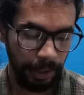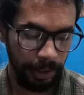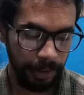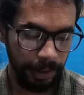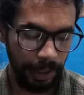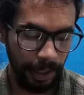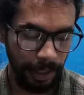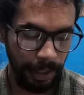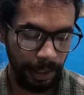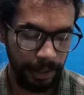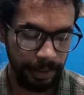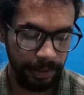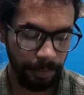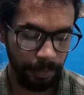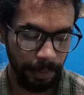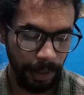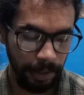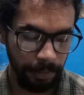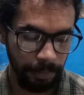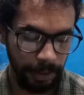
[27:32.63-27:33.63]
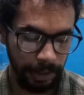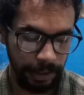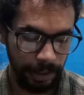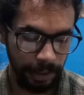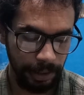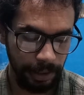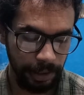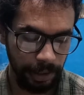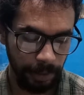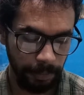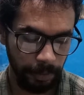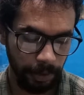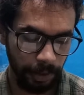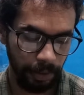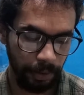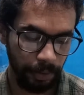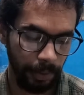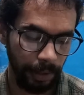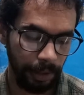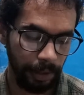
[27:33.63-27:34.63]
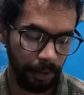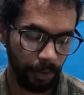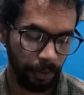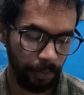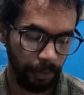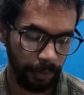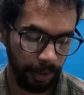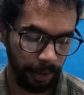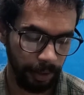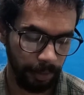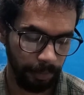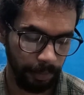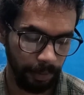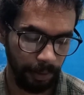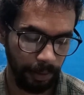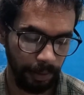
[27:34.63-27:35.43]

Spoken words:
Then, lest the man be chilled, she put the quilt over him.